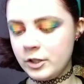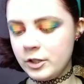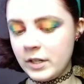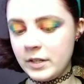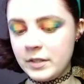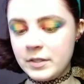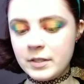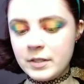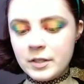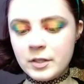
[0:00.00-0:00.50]

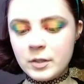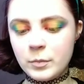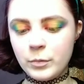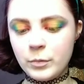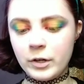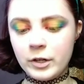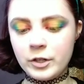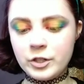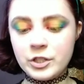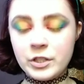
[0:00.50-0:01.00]
J6
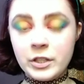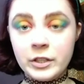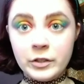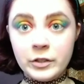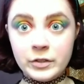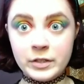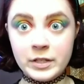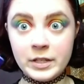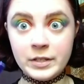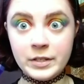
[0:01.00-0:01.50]
brush, the
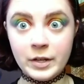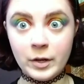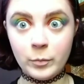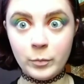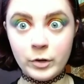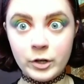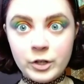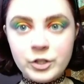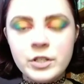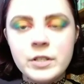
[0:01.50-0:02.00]
little detail
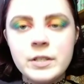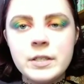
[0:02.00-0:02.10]
brush,